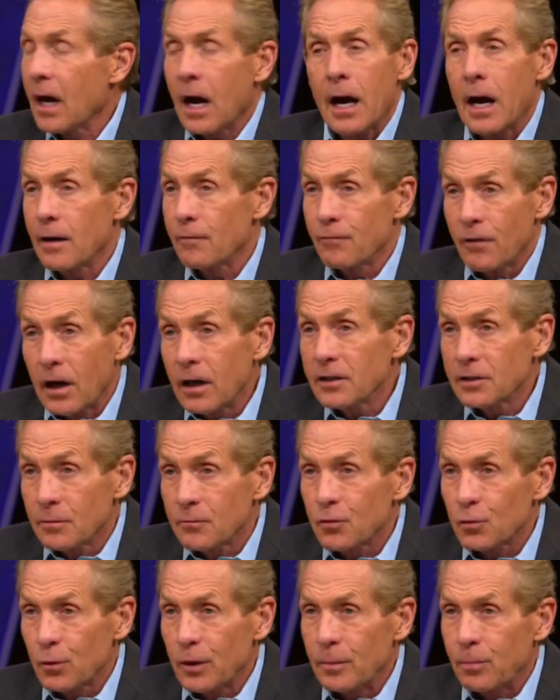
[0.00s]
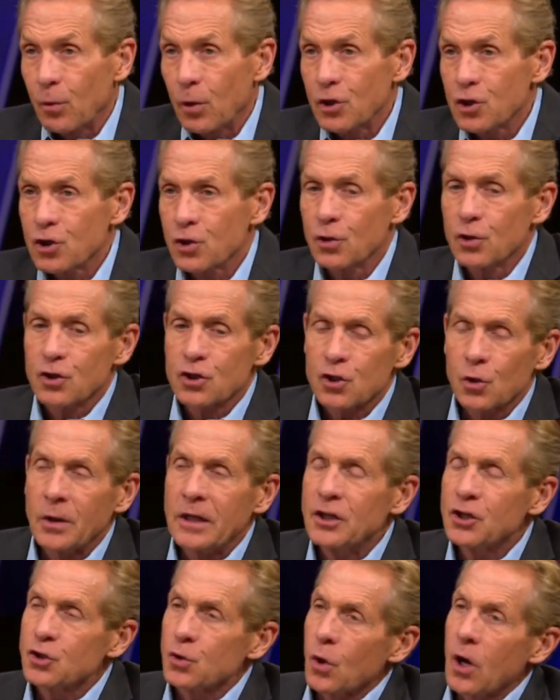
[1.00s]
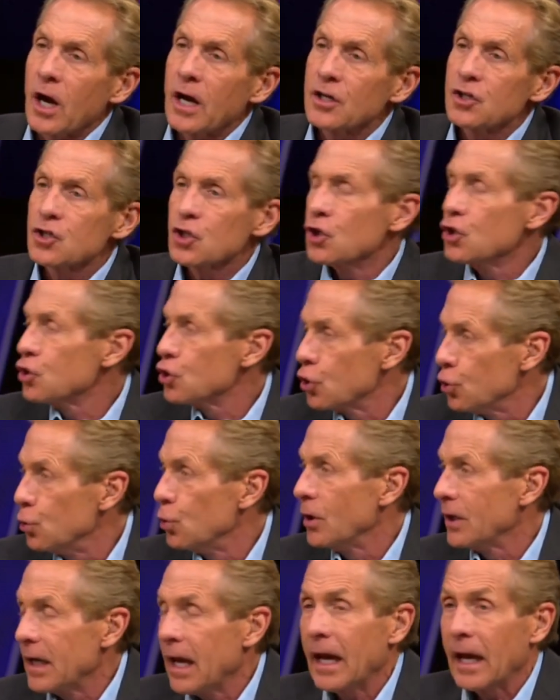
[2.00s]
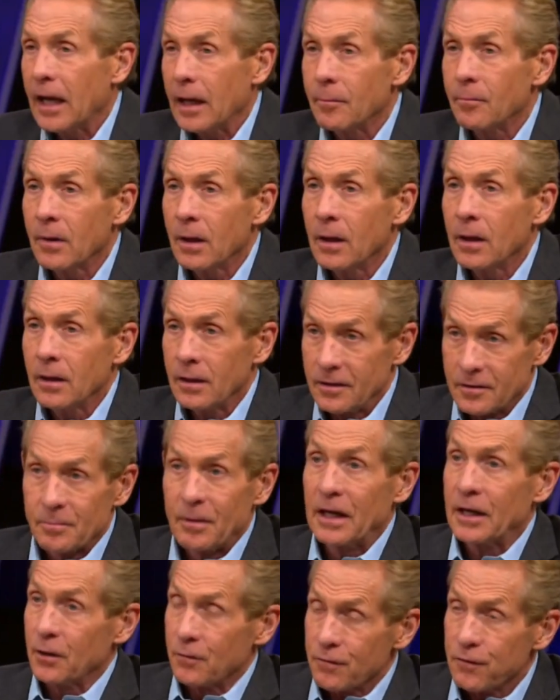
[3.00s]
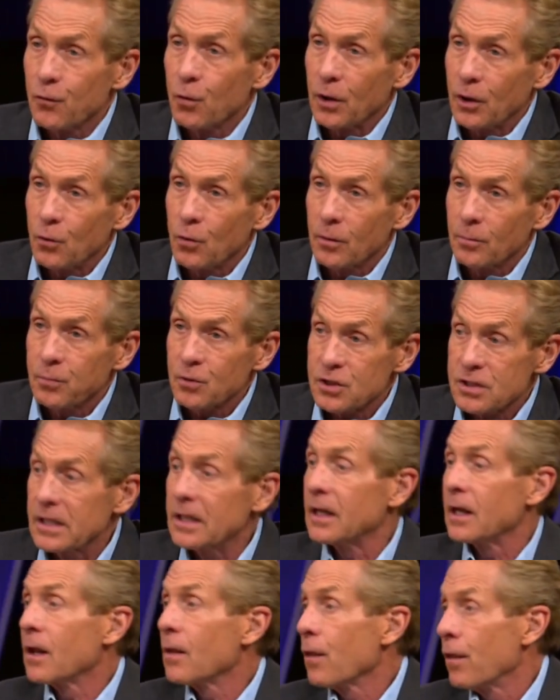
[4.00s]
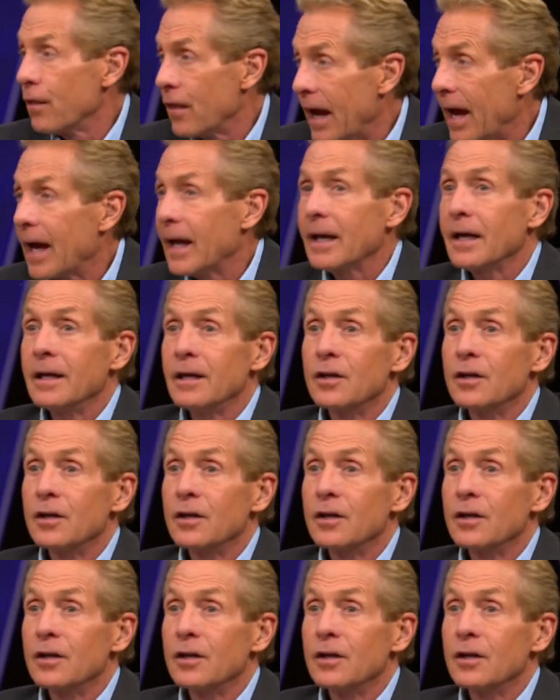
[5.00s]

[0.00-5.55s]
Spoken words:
high-volume three-point shooter, so he tries 2 a game. He's making 41%. That's